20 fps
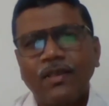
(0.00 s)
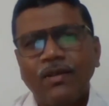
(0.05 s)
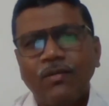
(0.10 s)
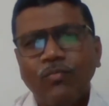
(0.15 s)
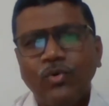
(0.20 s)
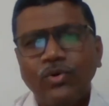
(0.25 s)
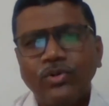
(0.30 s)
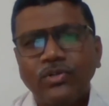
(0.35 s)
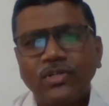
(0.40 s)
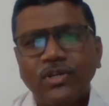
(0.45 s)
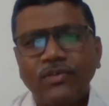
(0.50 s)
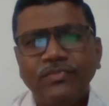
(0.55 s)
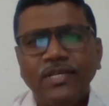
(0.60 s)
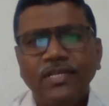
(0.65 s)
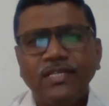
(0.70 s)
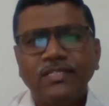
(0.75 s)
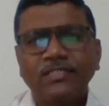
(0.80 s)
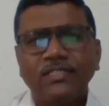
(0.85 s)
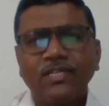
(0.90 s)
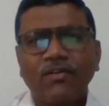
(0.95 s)
Most of
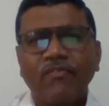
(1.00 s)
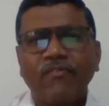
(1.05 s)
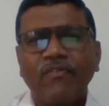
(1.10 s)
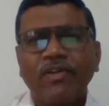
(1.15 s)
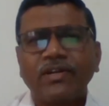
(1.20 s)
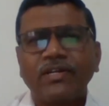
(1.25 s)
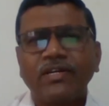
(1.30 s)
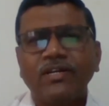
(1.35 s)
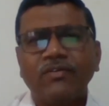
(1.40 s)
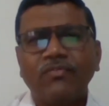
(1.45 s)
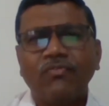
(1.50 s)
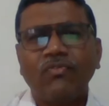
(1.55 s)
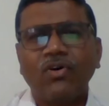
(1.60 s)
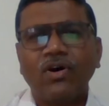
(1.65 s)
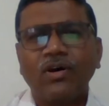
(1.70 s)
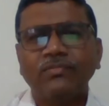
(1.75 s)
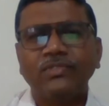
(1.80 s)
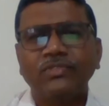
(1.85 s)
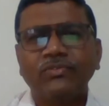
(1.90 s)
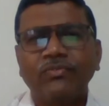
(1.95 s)
these reflected
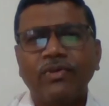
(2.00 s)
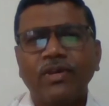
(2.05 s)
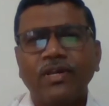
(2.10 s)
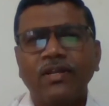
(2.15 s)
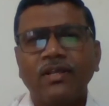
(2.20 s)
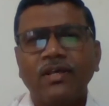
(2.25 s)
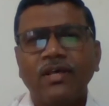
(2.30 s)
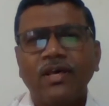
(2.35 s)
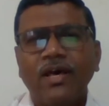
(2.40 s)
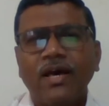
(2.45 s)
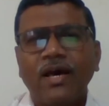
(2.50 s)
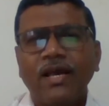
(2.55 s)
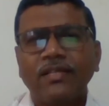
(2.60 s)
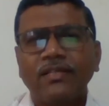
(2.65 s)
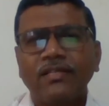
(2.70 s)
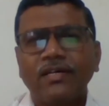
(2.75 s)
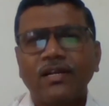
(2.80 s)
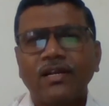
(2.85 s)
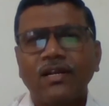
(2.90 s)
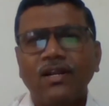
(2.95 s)
forms were
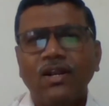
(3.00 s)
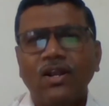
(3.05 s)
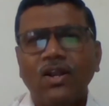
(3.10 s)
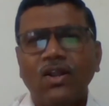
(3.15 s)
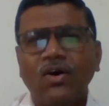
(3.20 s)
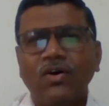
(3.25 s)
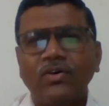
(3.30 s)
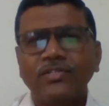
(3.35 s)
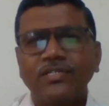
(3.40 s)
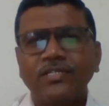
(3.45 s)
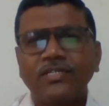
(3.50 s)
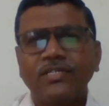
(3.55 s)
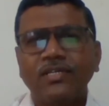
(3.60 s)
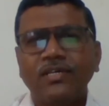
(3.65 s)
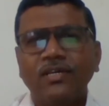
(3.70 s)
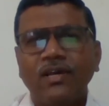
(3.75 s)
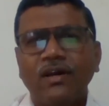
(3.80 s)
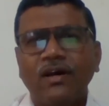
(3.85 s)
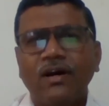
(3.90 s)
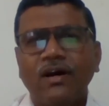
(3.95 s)
either lost
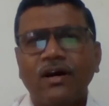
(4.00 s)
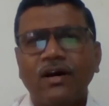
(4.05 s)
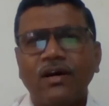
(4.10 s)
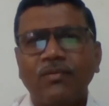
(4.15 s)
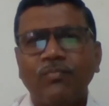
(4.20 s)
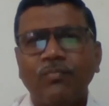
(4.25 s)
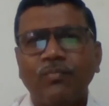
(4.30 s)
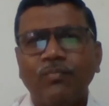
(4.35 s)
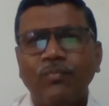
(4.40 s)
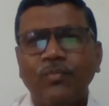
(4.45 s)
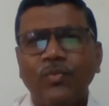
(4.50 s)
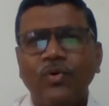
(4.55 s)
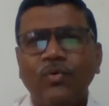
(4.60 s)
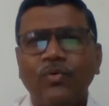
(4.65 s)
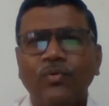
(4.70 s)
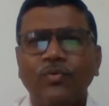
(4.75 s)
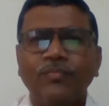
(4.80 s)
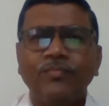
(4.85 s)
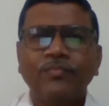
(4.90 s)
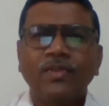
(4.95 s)
or
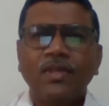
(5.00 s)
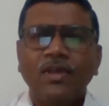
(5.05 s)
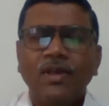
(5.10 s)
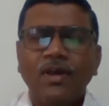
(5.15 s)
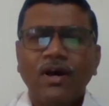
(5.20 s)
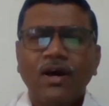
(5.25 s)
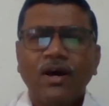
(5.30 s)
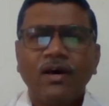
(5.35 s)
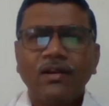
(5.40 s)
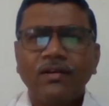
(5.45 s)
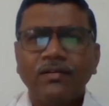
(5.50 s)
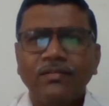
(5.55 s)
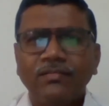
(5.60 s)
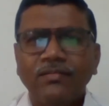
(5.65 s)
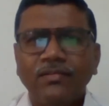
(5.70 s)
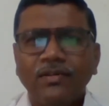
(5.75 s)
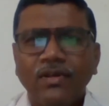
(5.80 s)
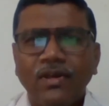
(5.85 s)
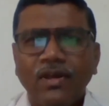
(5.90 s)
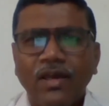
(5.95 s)
moved
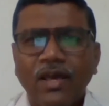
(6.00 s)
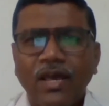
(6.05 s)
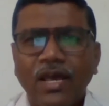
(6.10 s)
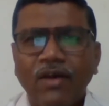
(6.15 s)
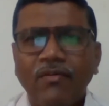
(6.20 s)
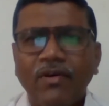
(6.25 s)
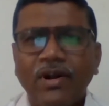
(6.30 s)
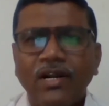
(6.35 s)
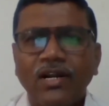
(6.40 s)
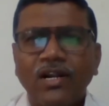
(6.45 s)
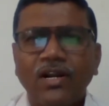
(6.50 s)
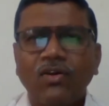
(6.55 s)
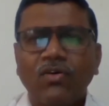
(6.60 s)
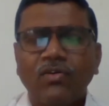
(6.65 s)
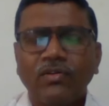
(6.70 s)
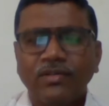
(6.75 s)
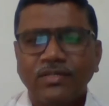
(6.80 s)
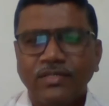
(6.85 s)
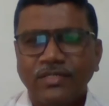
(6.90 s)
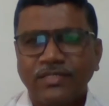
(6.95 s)
or have
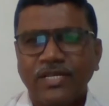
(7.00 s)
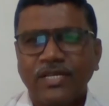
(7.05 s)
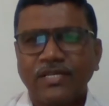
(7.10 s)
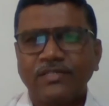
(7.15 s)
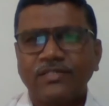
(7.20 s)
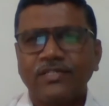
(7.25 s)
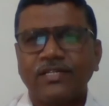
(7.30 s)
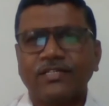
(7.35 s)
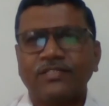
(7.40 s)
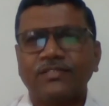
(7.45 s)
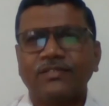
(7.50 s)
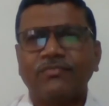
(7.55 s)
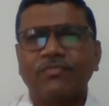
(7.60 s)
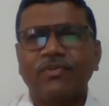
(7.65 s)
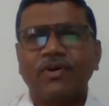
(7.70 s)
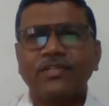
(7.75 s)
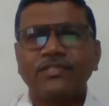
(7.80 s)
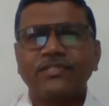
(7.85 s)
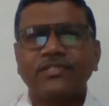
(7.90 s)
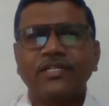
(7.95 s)
undergone changes.
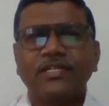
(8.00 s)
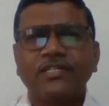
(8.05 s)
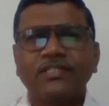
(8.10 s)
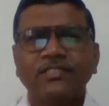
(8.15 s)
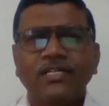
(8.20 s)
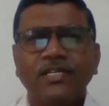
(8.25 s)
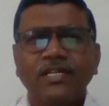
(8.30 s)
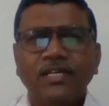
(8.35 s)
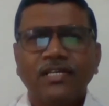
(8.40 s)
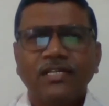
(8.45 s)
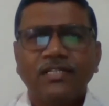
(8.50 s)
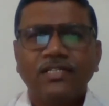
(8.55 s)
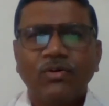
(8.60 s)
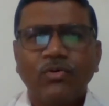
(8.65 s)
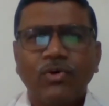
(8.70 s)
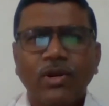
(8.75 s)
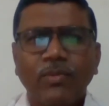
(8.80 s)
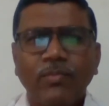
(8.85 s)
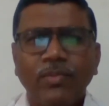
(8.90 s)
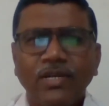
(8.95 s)
For instance, the
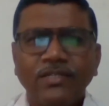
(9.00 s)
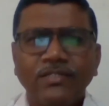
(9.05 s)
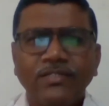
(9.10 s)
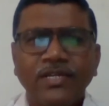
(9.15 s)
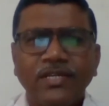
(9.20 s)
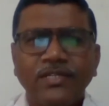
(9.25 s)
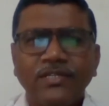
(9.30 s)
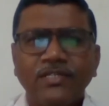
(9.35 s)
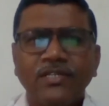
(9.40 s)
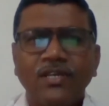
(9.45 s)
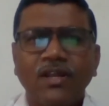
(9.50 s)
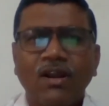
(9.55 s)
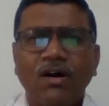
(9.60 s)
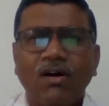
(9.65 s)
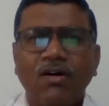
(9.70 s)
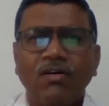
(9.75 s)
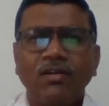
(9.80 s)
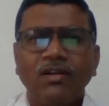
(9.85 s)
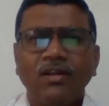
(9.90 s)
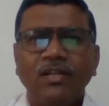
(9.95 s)
verbal changes are
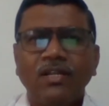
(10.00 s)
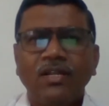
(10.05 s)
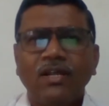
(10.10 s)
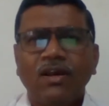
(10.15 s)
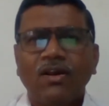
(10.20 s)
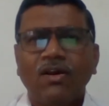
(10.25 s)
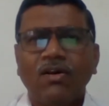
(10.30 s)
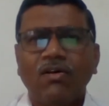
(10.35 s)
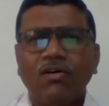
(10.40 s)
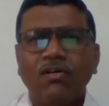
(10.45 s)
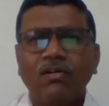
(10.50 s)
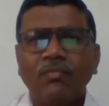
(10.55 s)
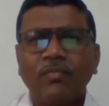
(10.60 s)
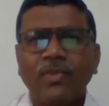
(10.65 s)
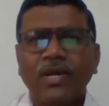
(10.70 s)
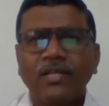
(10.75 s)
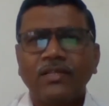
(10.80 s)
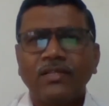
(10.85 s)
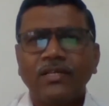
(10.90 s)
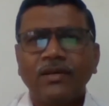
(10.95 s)
all gone
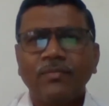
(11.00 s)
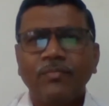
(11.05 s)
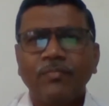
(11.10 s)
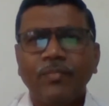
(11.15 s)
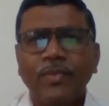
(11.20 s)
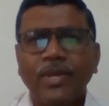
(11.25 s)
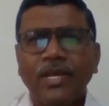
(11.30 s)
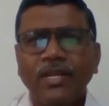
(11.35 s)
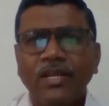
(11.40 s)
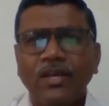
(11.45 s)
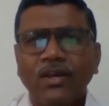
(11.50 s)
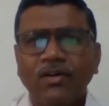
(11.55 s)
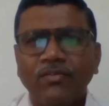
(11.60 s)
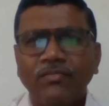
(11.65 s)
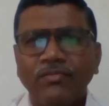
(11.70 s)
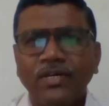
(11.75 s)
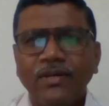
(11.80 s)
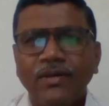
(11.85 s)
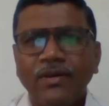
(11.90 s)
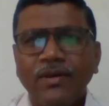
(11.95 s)
by the beginning
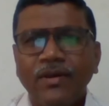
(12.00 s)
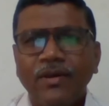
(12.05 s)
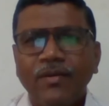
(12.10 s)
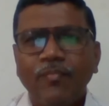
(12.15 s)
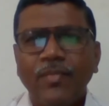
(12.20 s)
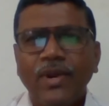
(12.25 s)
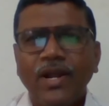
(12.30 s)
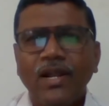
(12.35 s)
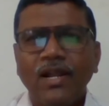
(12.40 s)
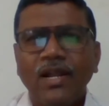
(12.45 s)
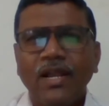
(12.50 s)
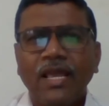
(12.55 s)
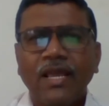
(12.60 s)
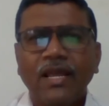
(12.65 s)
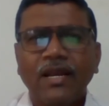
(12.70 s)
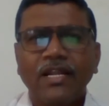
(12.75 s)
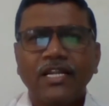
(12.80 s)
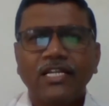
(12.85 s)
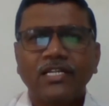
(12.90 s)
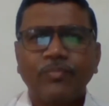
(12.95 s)
of the Middle
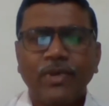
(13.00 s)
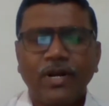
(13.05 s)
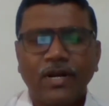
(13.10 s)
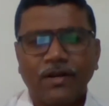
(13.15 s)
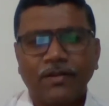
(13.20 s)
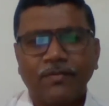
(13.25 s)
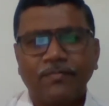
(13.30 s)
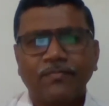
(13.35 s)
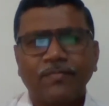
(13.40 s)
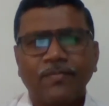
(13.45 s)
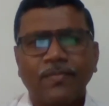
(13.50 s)
English period.